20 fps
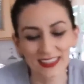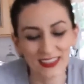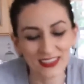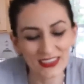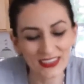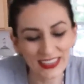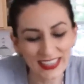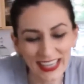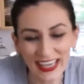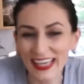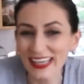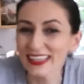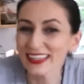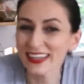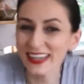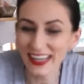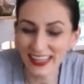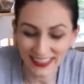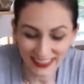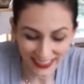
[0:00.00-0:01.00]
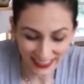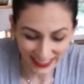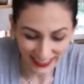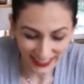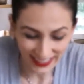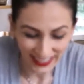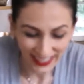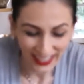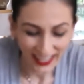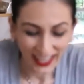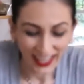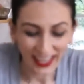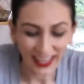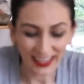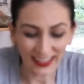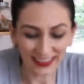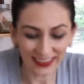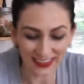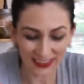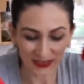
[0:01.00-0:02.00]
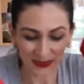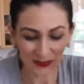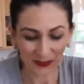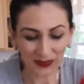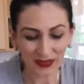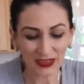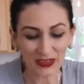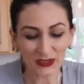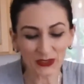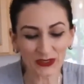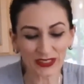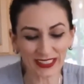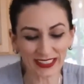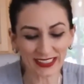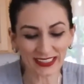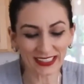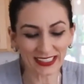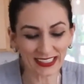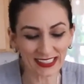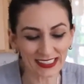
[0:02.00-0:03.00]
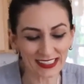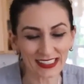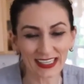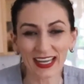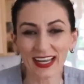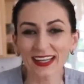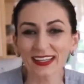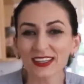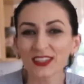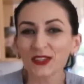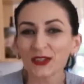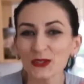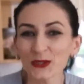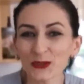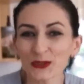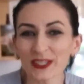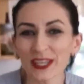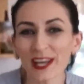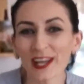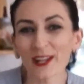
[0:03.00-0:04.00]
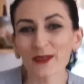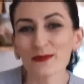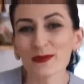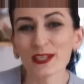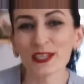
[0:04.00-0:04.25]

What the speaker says: Okay, ready. And look at this and you tell me